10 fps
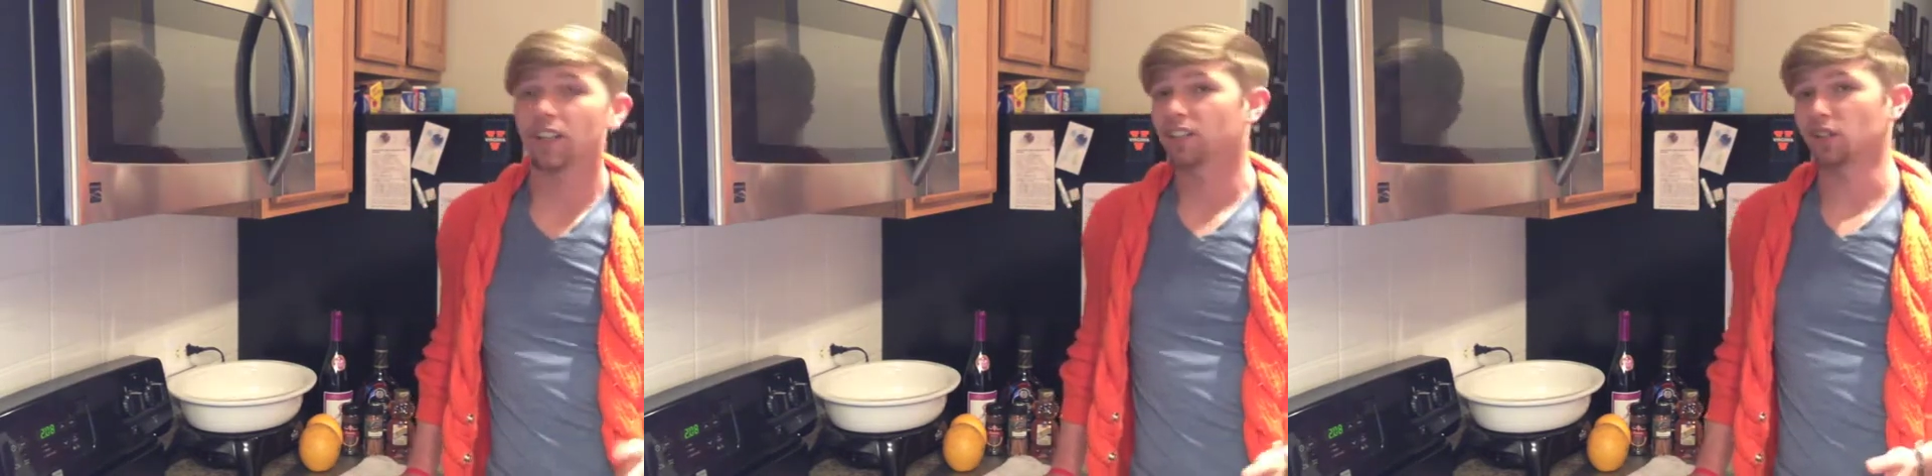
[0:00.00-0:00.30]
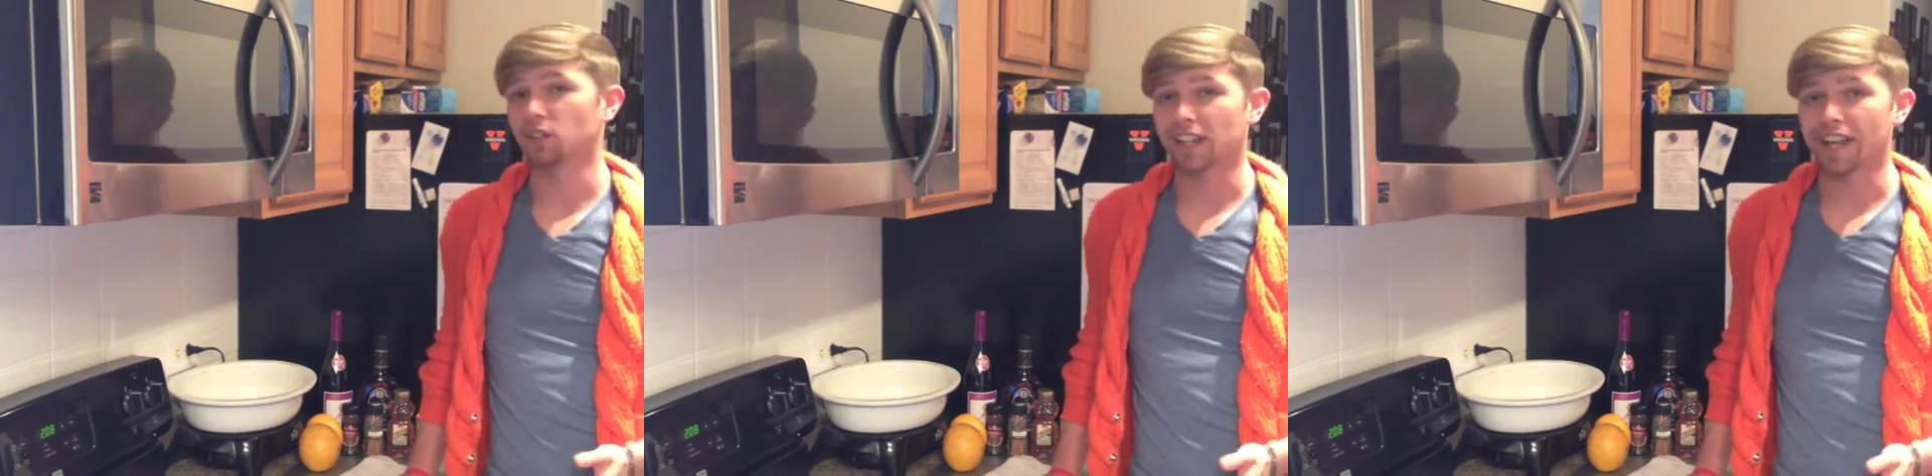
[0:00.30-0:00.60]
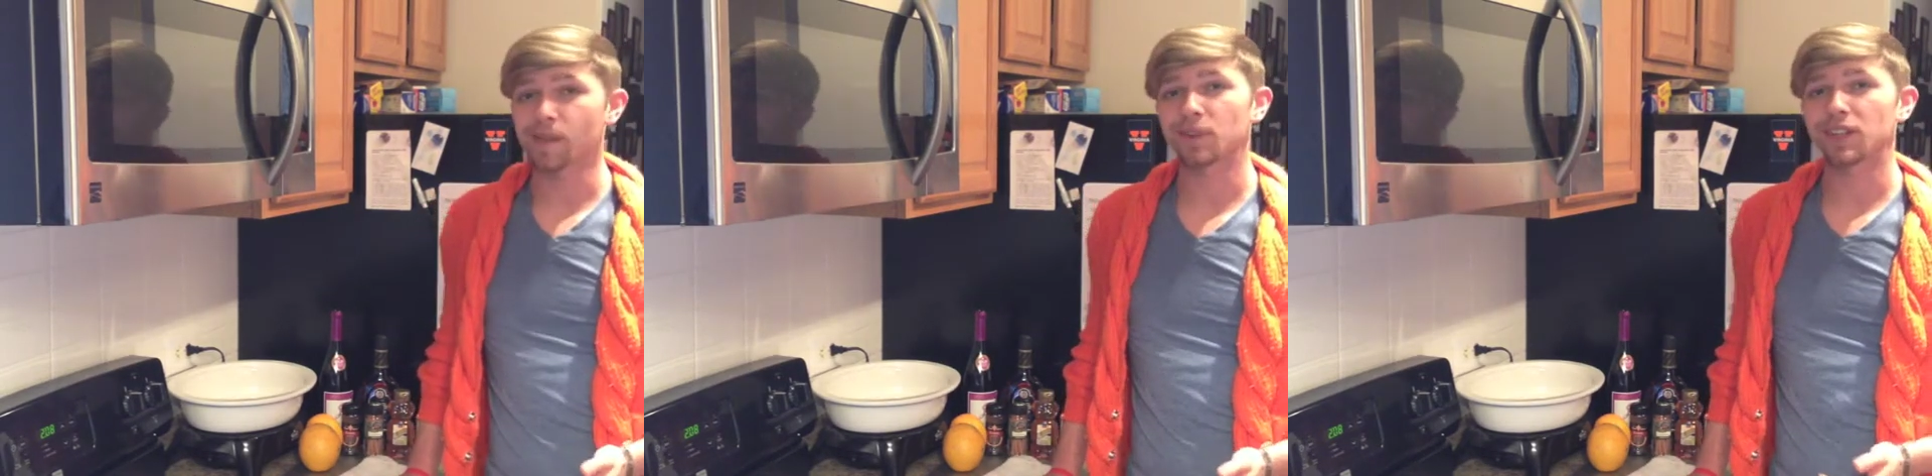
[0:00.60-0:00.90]
So today
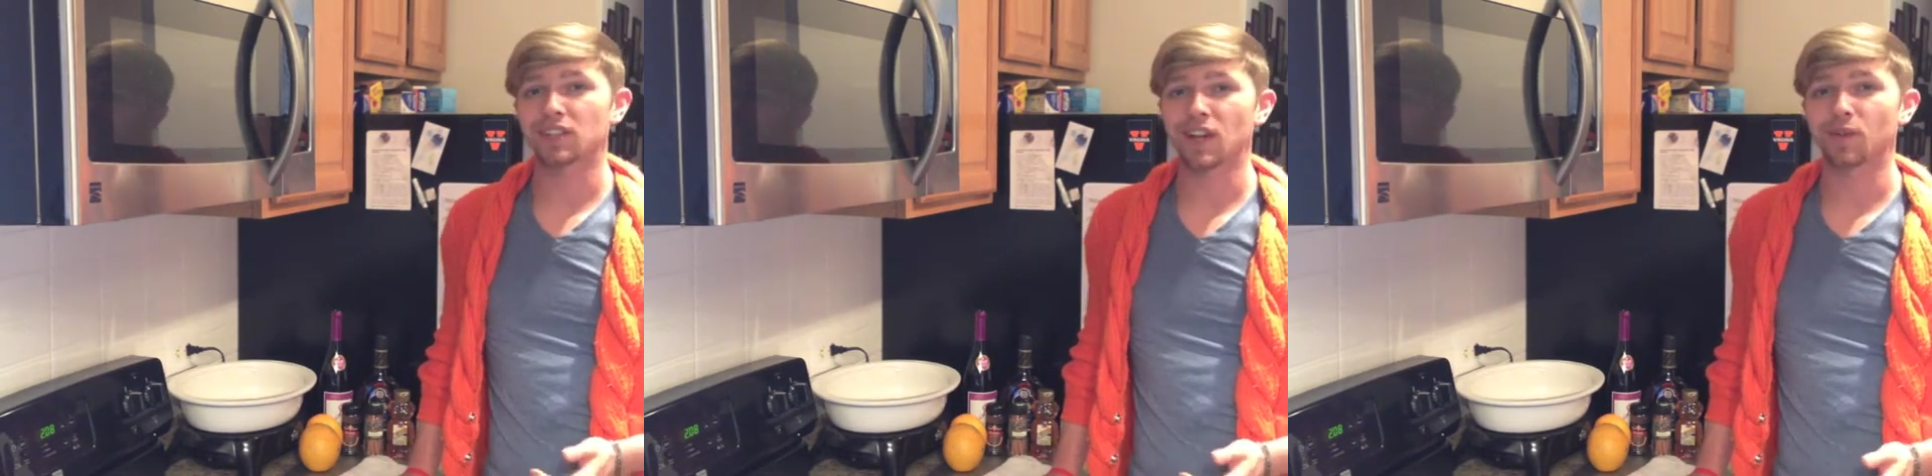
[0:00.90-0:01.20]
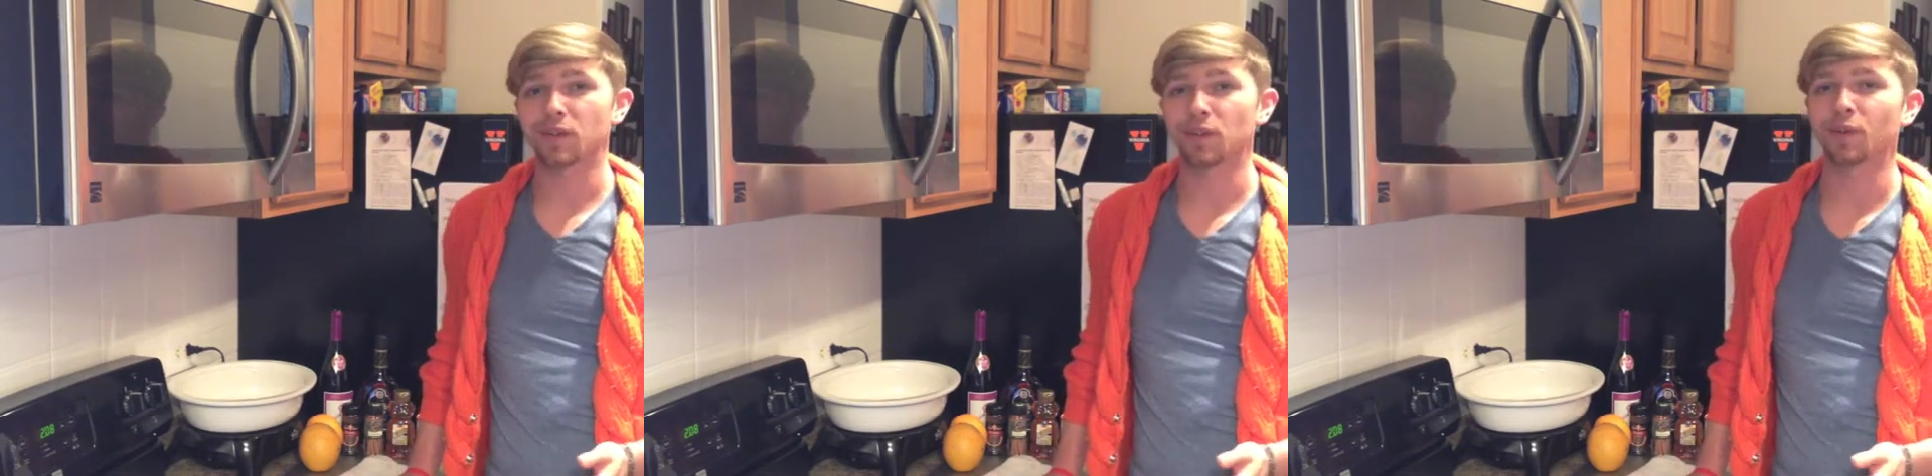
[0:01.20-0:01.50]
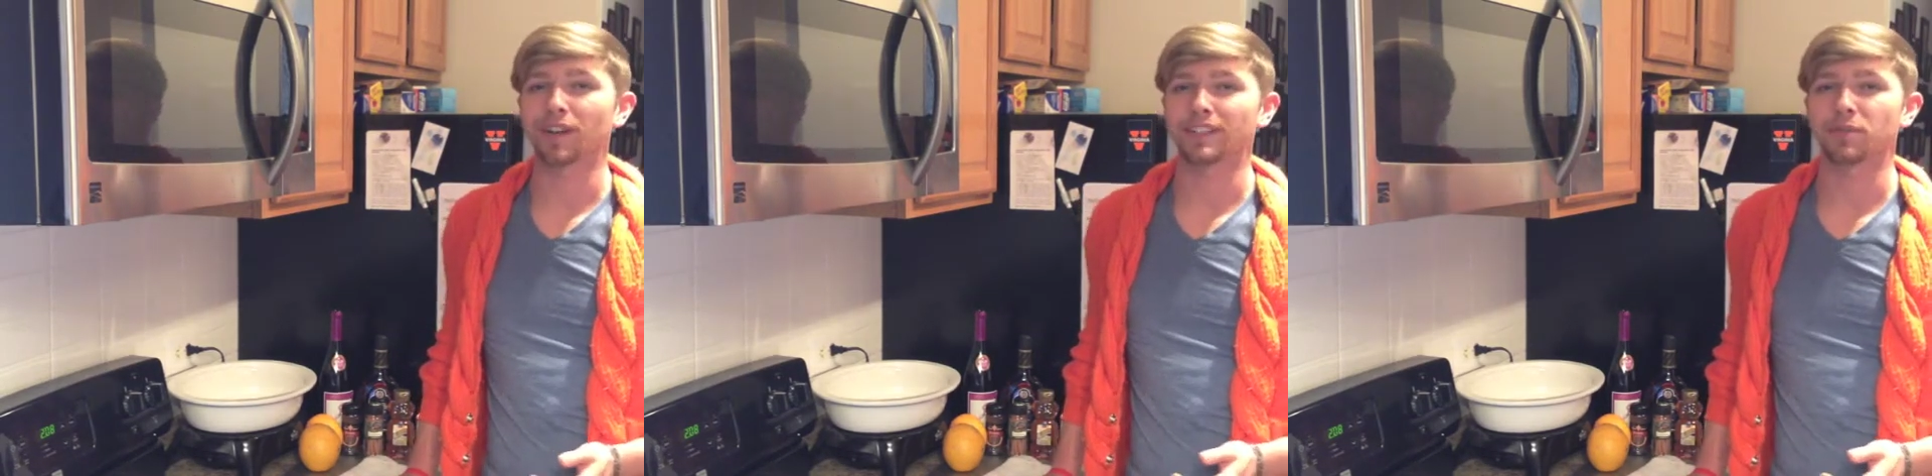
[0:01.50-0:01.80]
I'm going to share with you a
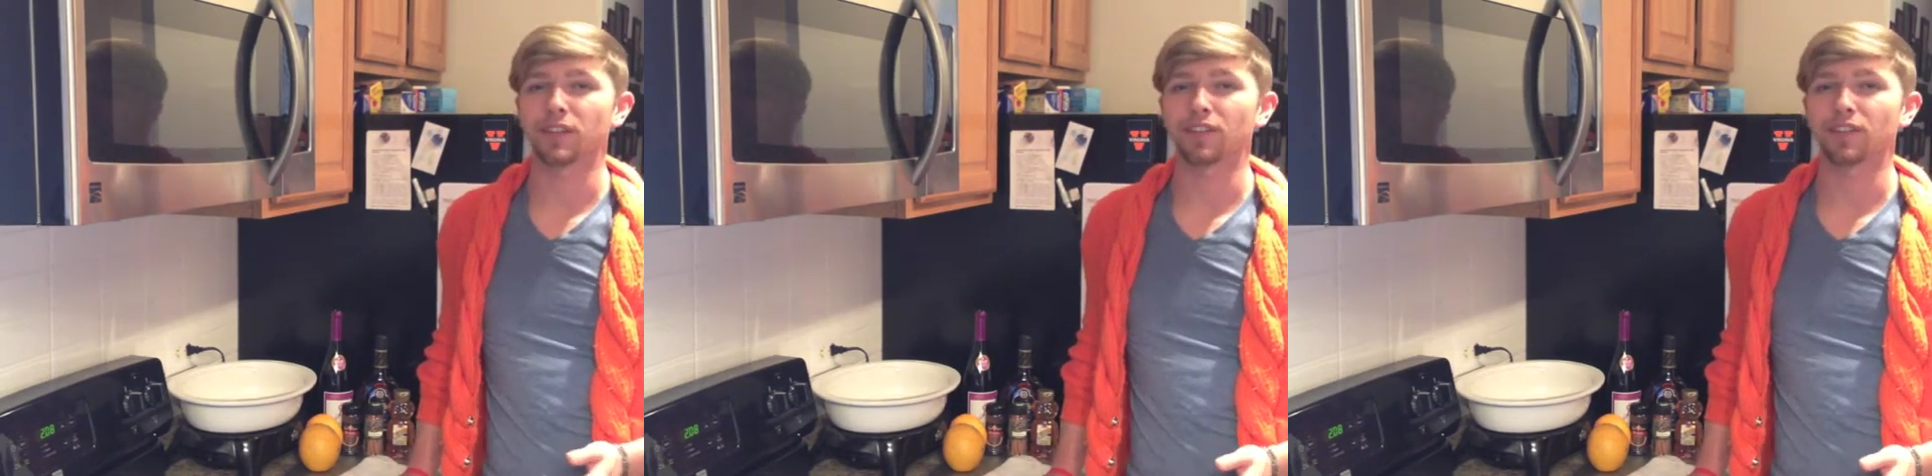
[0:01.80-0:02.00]
recipe